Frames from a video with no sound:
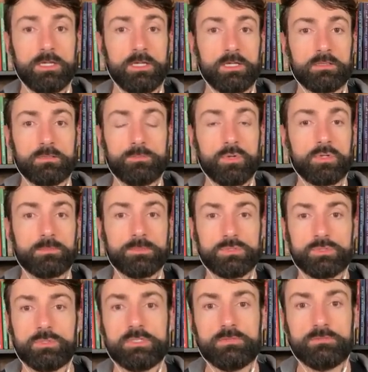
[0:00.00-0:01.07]
And the bulk
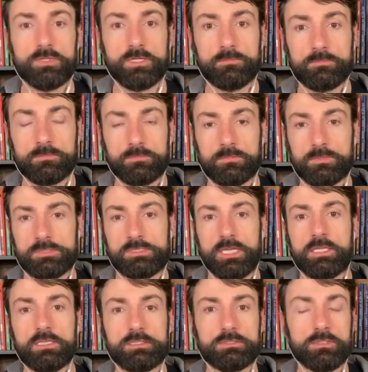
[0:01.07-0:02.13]
majority of them, sadly,